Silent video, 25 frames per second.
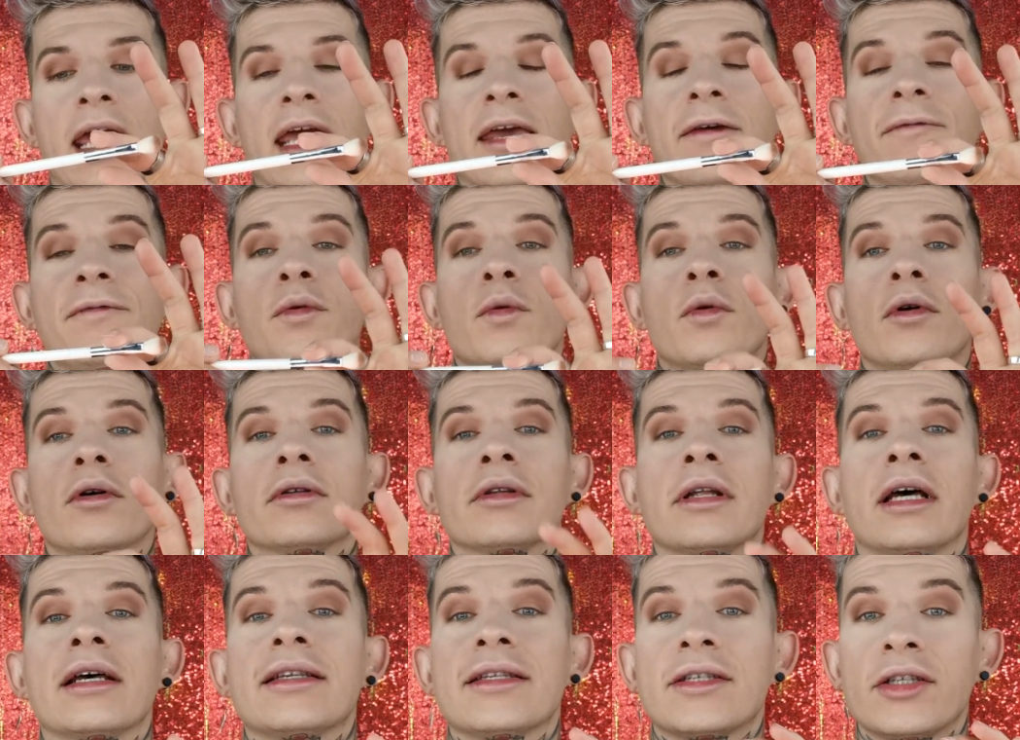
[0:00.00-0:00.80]
if you
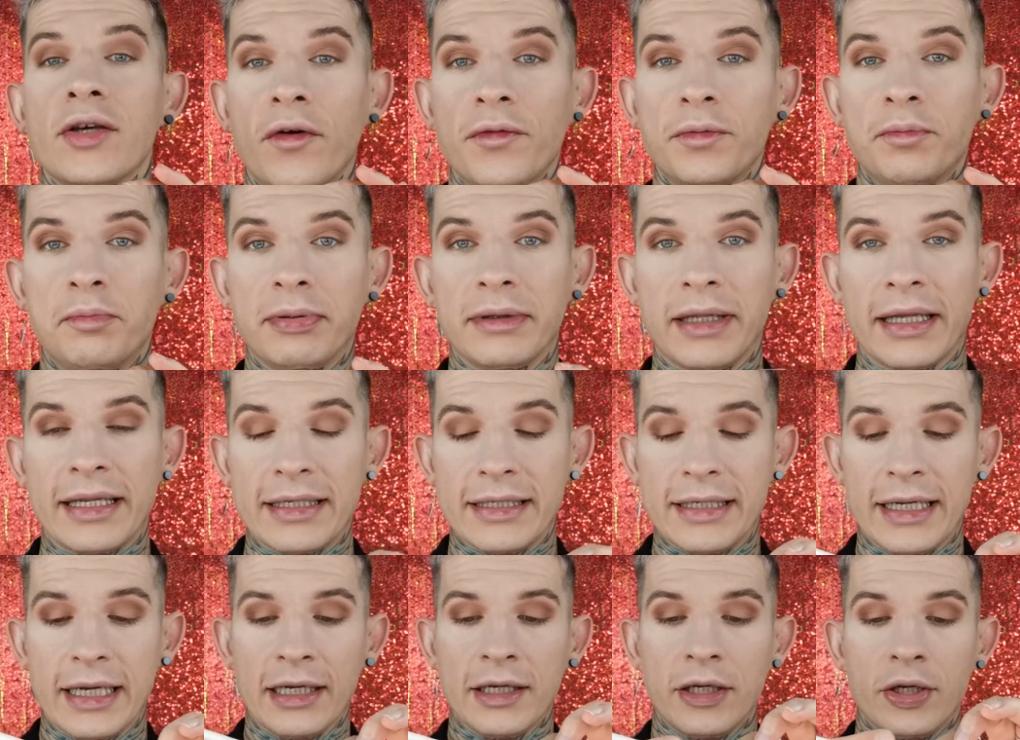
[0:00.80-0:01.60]
want a soft
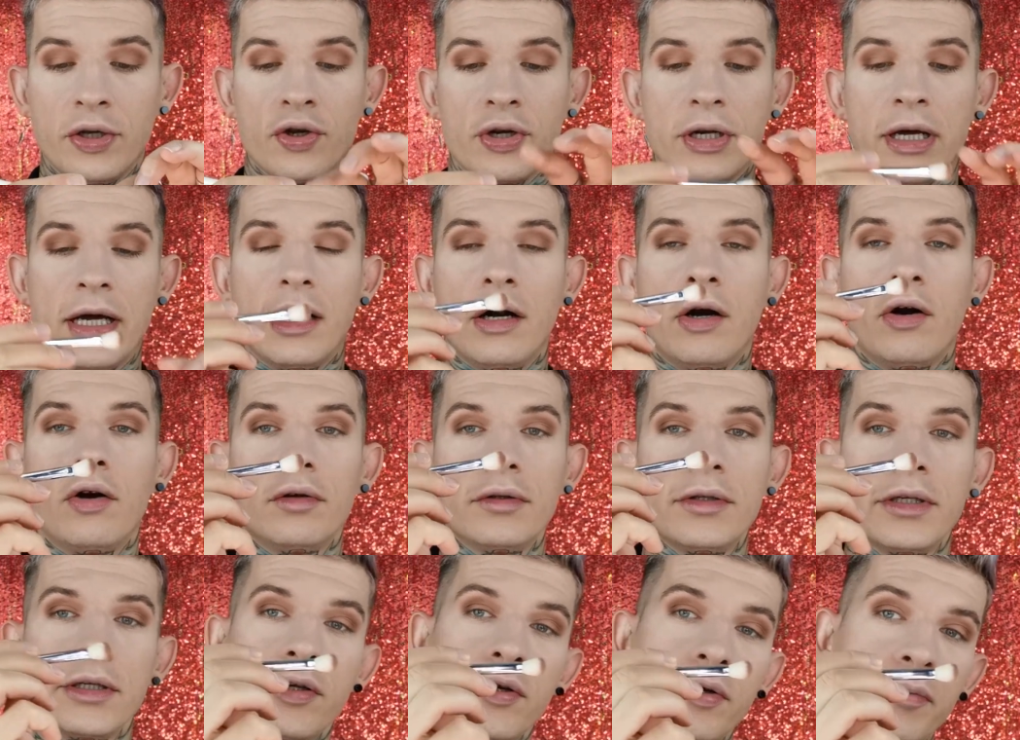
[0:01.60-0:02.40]
blending, you're not
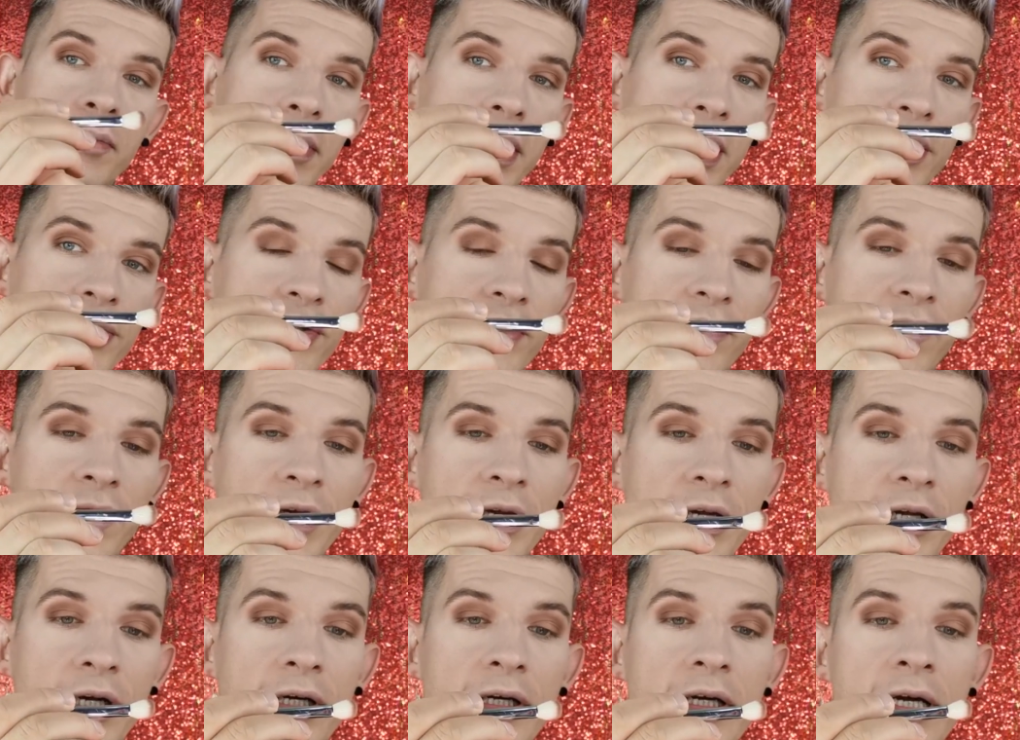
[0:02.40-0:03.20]
holding your brush over
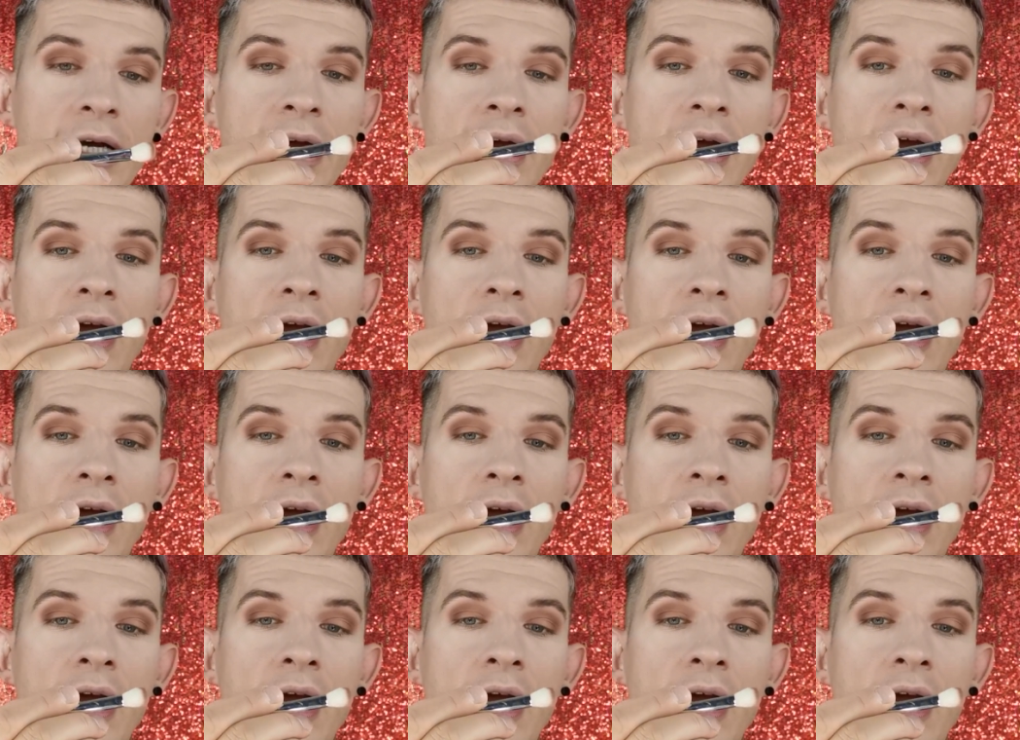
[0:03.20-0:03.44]
here,